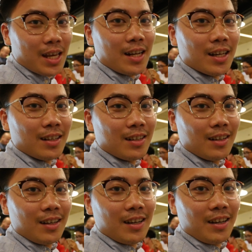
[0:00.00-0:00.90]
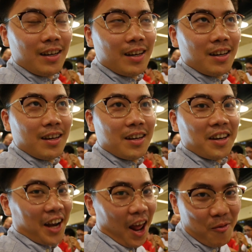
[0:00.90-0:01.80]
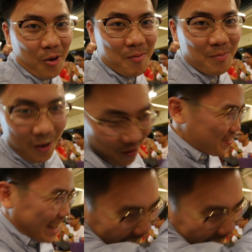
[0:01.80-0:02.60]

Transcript: ended. And I won both